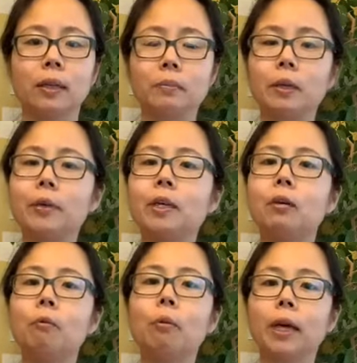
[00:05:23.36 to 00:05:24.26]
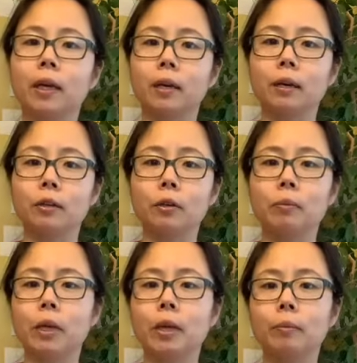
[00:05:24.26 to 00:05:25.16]
like maybe in a week, you'll
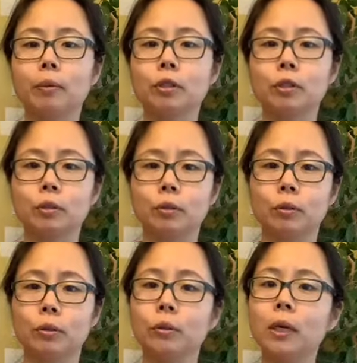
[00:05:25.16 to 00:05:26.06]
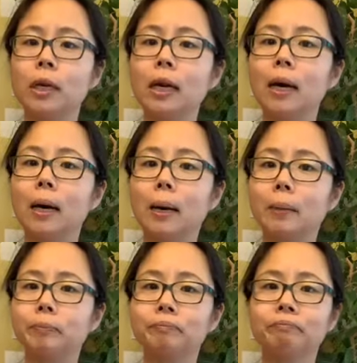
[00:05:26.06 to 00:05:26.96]
be able to
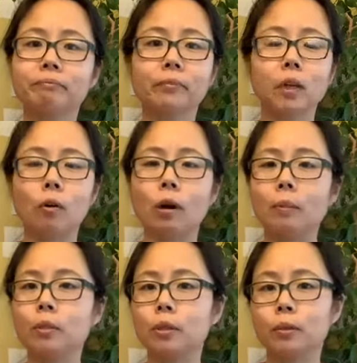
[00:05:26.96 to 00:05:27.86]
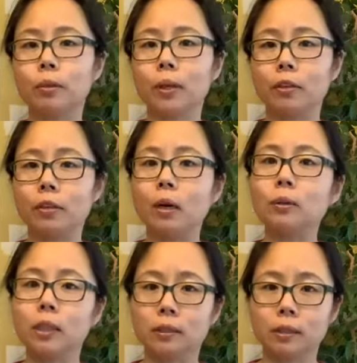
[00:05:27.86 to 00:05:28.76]
go up to
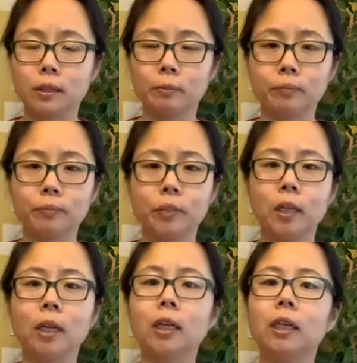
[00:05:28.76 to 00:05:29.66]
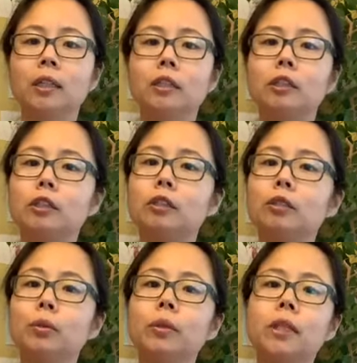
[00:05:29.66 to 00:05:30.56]
1,000.
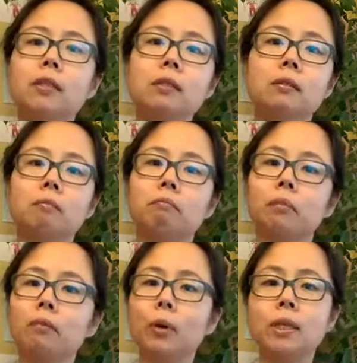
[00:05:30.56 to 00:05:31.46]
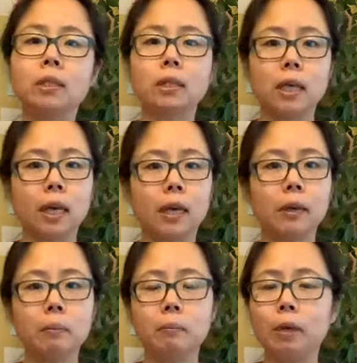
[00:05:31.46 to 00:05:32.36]
Do this once a
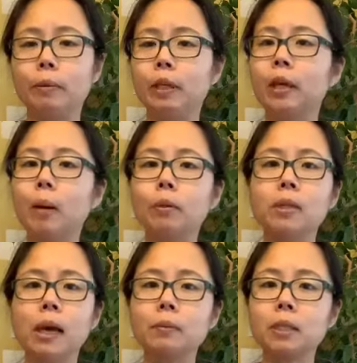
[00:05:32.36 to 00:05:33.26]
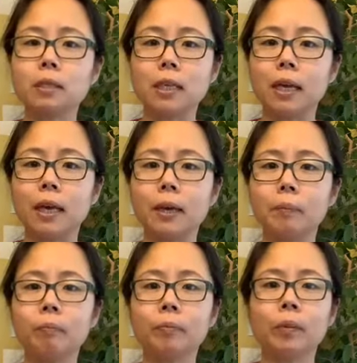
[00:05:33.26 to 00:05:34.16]
day, maybe a couple times a day.
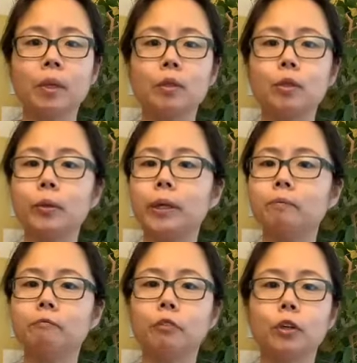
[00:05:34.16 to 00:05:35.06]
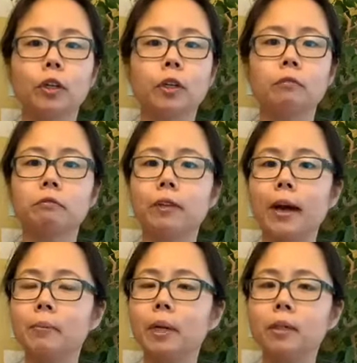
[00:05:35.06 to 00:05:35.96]
Do it for
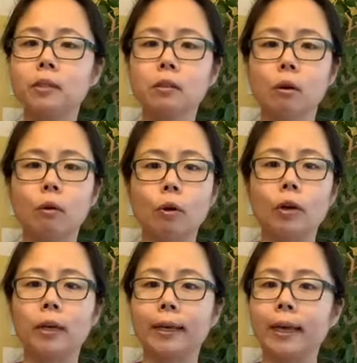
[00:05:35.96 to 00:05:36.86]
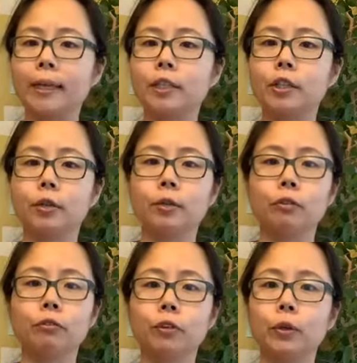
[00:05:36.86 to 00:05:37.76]
5 minutes or like until
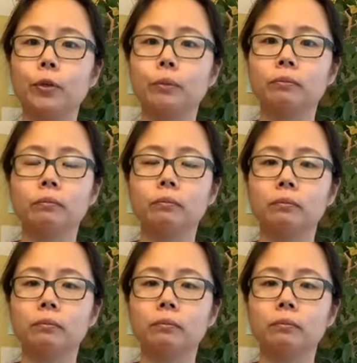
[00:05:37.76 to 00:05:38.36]
you feel